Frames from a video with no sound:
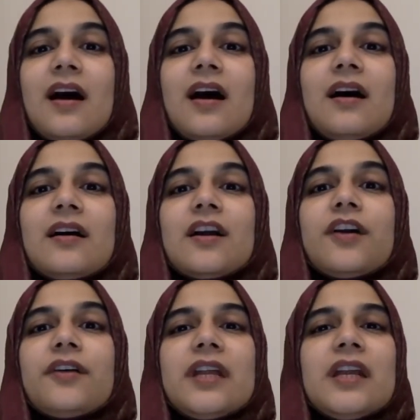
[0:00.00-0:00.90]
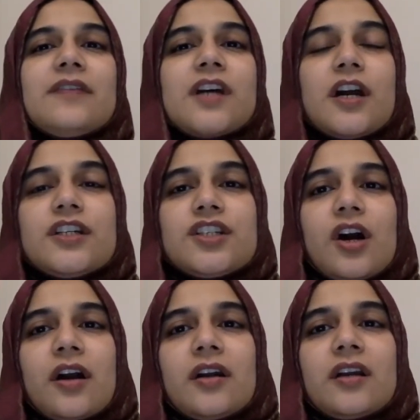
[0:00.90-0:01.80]
Curry leaves are
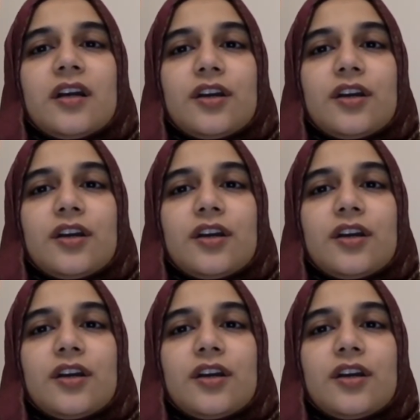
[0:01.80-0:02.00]
dark